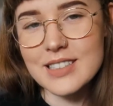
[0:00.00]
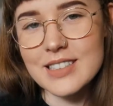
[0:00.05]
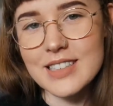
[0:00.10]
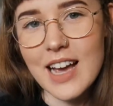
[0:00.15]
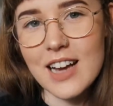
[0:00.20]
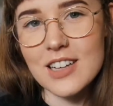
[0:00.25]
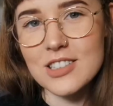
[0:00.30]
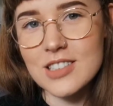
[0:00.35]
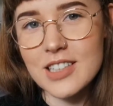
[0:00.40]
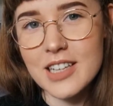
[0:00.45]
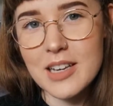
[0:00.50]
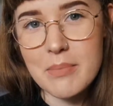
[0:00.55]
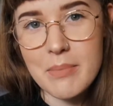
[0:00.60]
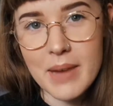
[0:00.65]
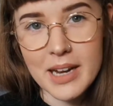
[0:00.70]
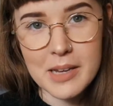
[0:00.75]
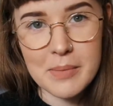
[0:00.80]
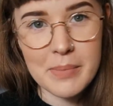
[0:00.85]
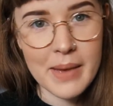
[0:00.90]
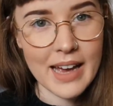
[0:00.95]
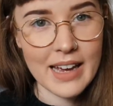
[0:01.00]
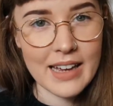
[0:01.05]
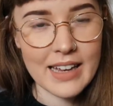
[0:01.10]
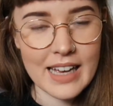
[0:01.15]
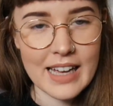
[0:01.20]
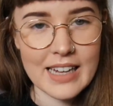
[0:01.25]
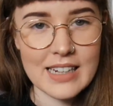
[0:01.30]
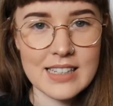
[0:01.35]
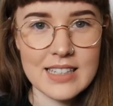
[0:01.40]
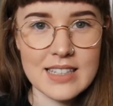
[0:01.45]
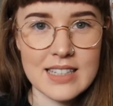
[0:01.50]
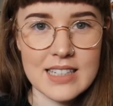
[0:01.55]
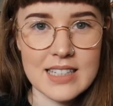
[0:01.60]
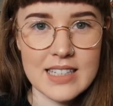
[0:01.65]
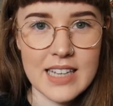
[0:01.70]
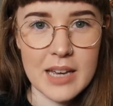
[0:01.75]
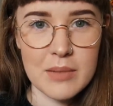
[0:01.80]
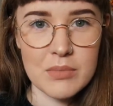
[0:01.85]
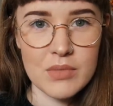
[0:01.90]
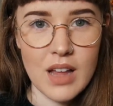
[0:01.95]
It's actually a money bank, and it's the
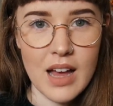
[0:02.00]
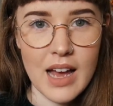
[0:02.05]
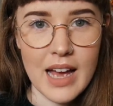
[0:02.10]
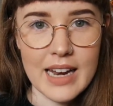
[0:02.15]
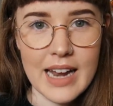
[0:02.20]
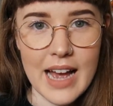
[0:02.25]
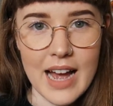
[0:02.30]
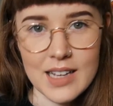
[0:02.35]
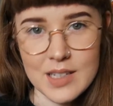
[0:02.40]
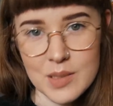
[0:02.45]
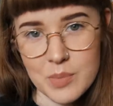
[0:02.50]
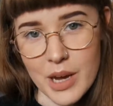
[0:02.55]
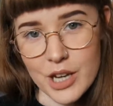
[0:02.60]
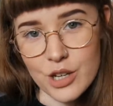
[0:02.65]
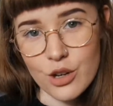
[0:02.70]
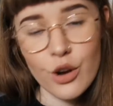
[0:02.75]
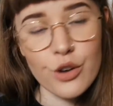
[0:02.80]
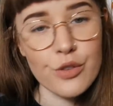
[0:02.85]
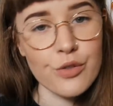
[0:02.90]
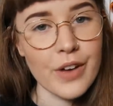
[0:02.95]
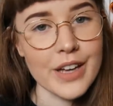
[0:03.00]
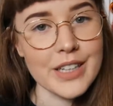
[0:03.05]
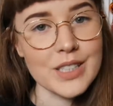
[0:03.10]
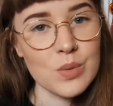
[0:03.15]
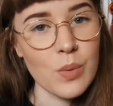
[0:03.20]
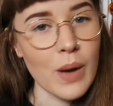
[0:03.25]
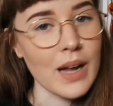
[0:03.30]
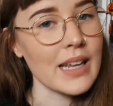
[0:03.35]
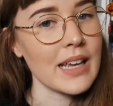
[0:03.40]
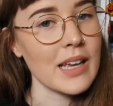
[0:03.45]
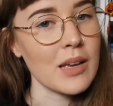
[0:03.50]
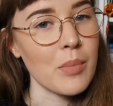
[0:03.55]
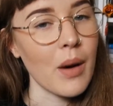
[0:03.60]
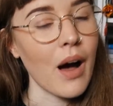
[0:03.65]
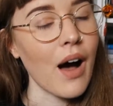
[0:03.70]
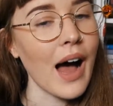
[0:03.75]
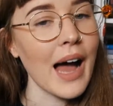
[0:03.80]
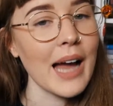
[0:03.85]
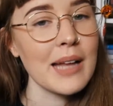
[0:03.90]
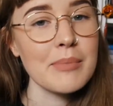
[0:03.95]
same line as my No Face one here
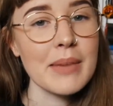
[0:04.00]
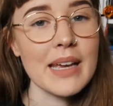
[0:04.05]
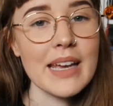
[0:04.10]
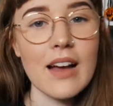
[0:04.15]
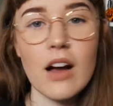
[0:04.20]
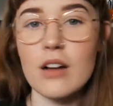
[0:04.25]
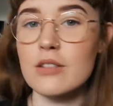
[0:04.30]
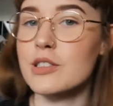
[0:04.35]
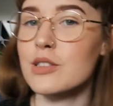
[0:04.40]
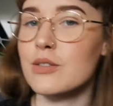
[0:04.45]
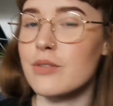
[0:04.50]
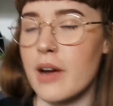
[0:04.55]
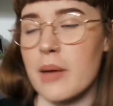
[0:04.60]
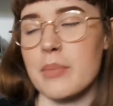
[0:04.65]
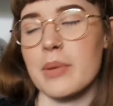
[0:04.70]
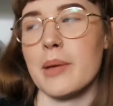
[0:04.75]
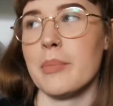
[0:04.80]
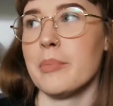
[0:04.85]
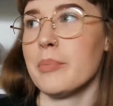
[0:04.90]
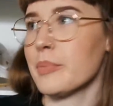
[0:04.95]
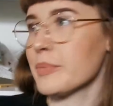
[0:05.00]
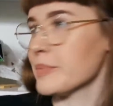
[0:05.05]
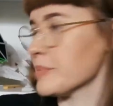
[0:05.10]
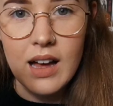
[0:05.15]
behind me. I'll just grab him.